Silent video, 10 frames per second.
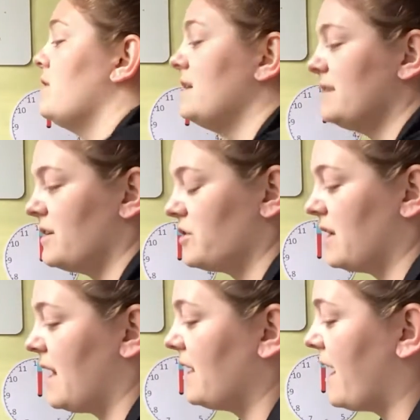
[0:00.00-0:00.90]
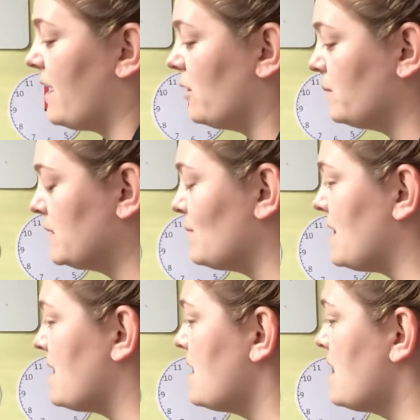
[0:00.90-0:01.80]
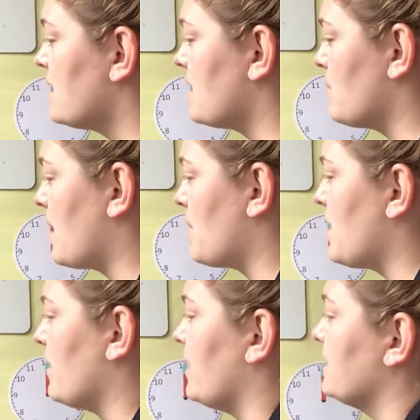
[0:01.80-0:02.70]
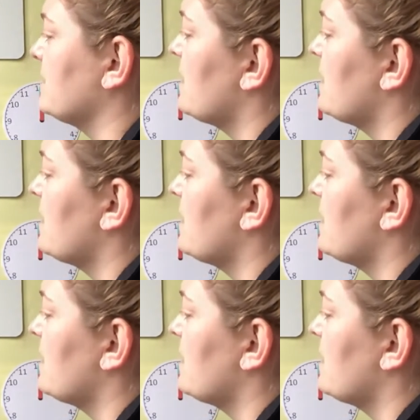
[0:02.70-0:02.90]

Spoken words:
this actually kind of helps me get my bearings.